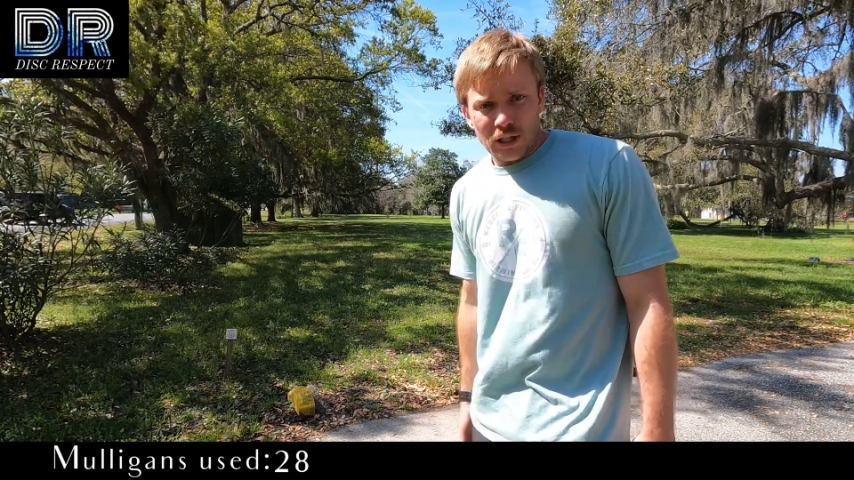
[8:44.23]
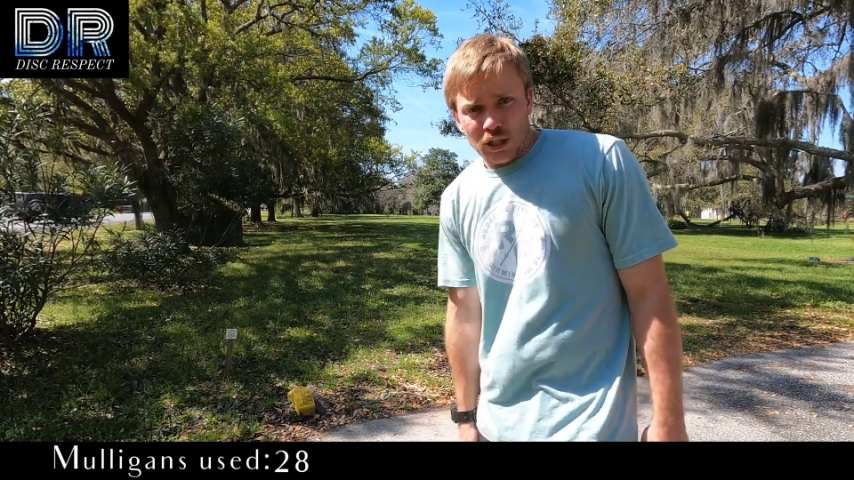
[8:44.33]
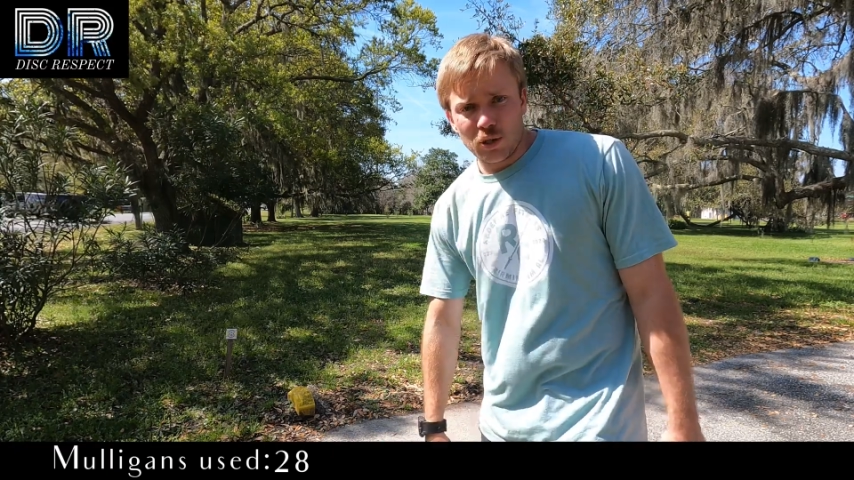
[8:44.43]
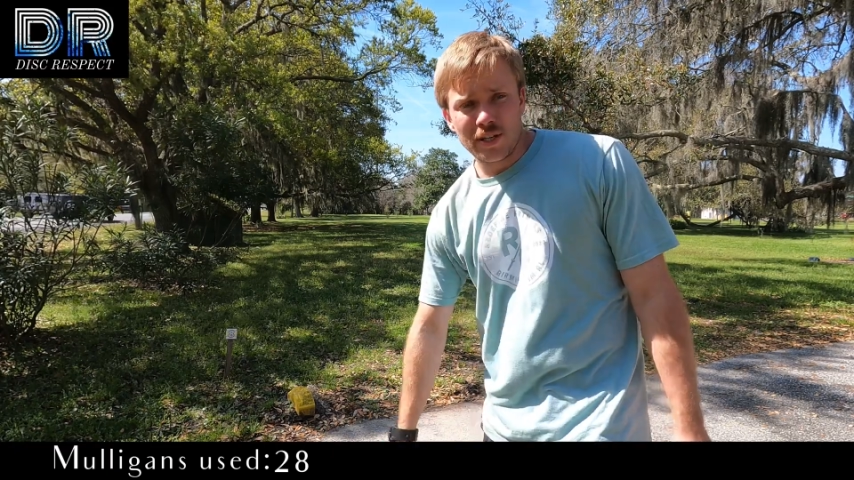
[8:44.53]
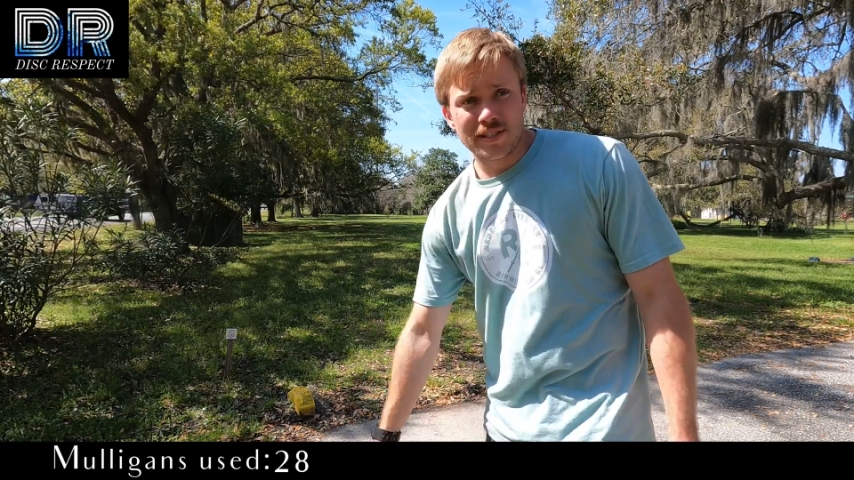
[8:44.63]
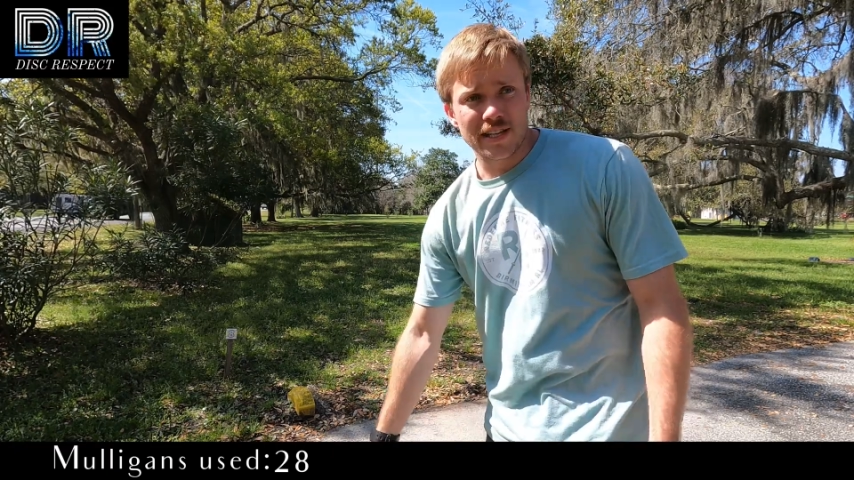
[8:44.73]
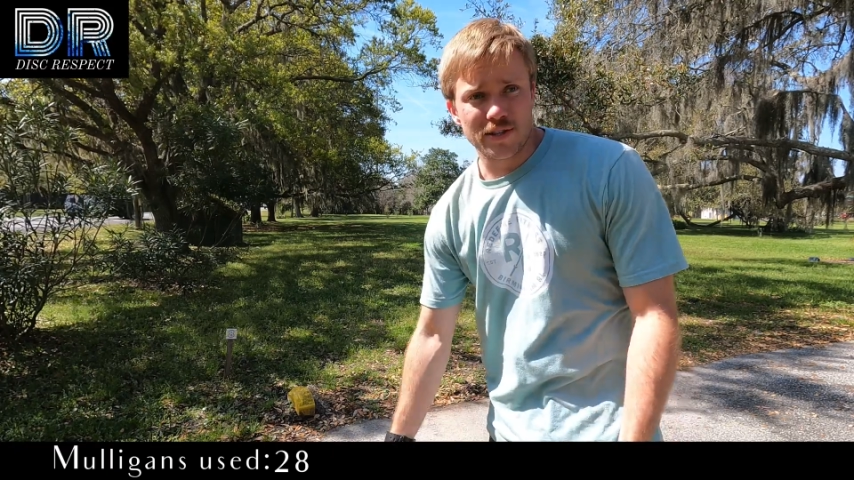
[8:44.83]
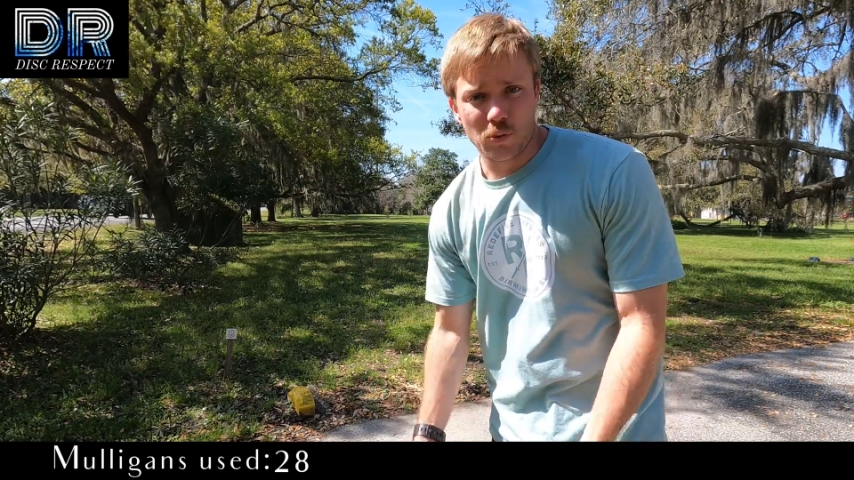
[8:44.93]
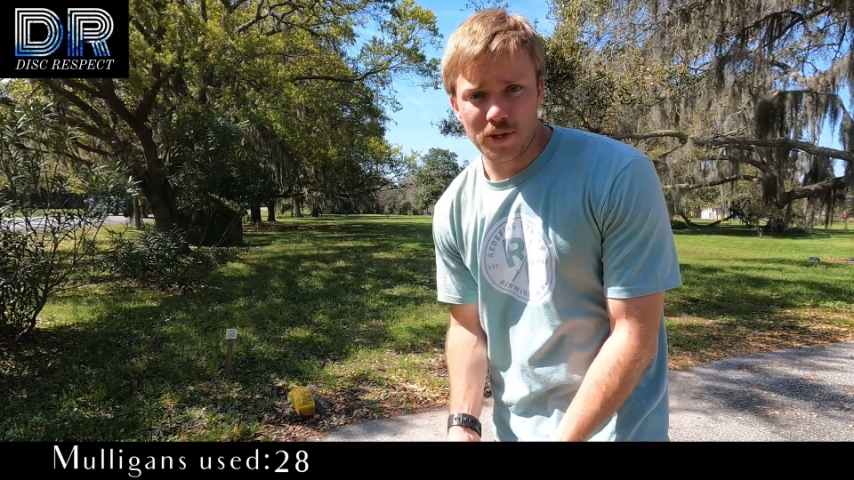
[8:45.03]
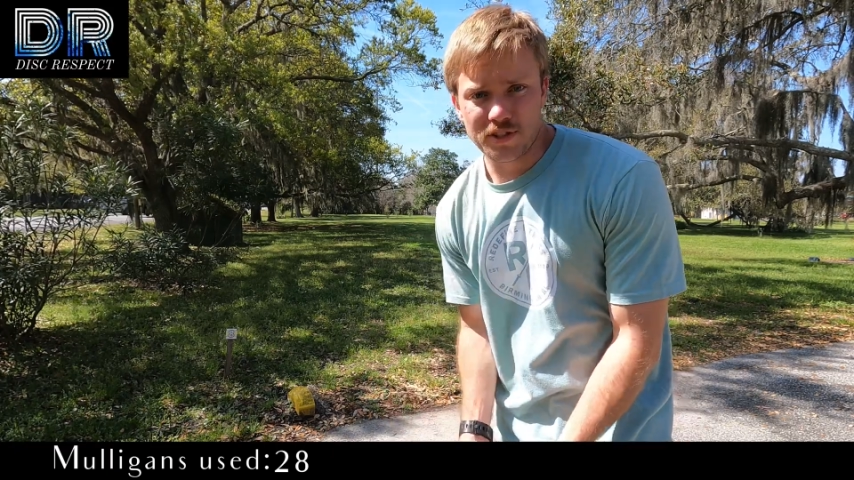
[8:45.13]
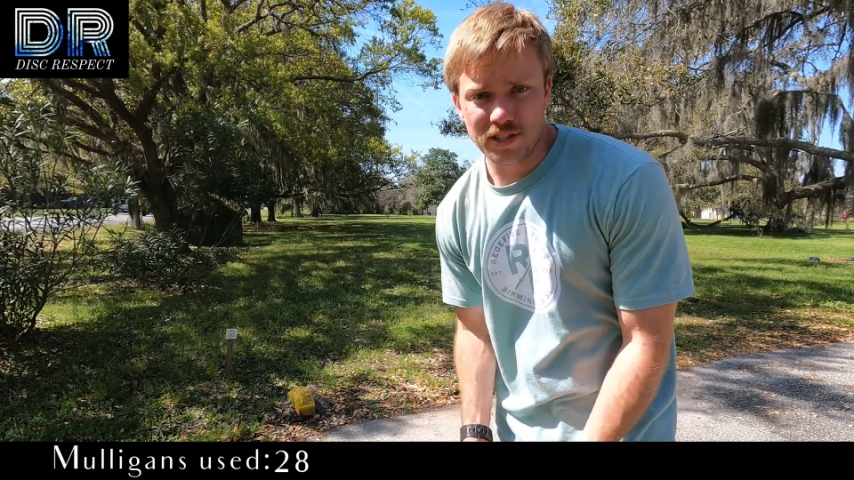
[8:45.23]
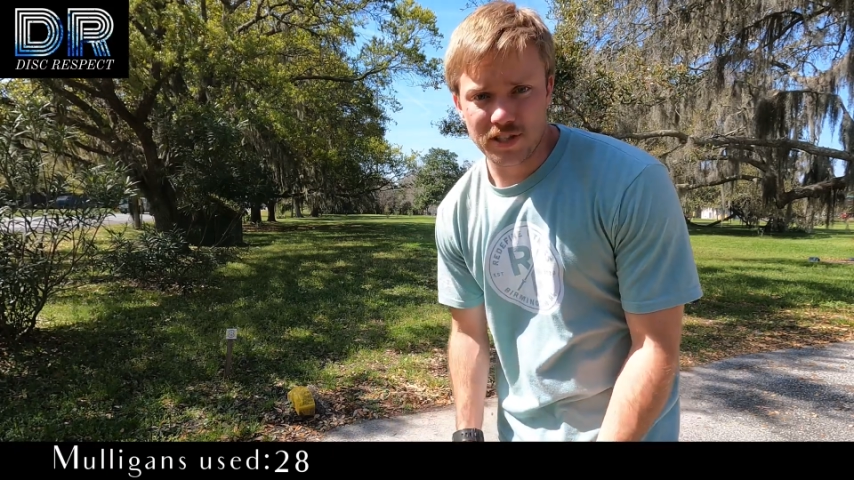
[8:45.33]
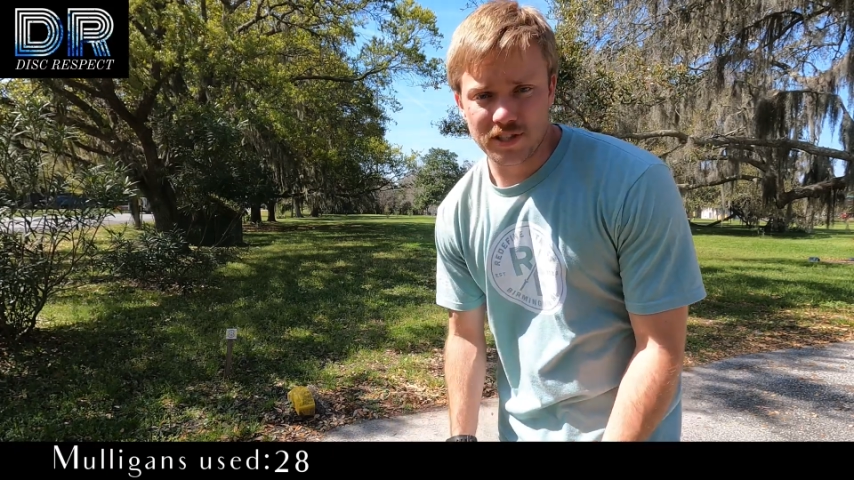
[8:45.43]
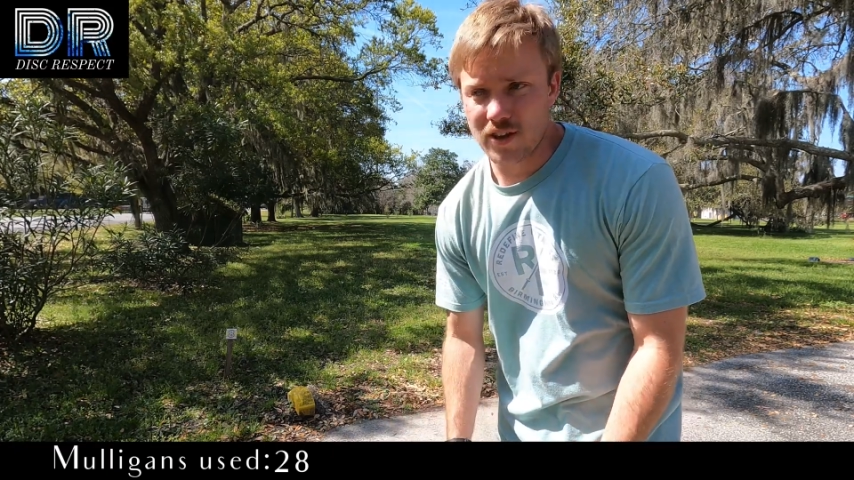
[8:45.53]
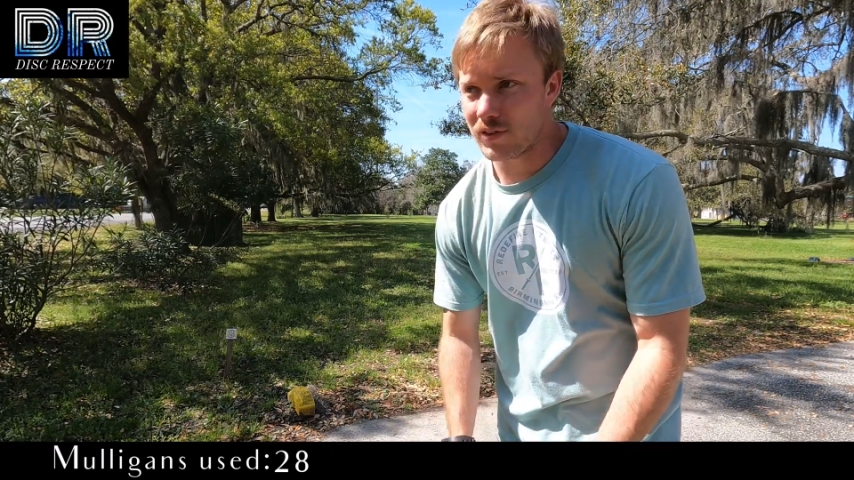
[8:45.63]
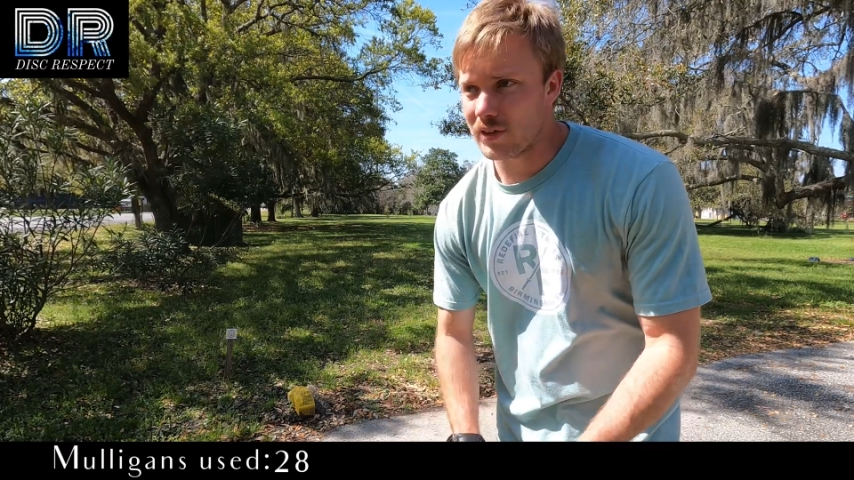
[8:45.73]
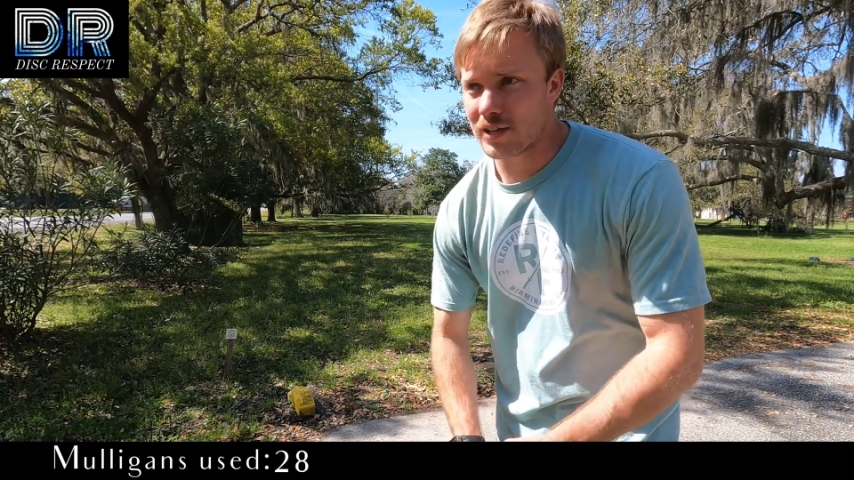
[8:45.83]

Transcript: UDIS says 167,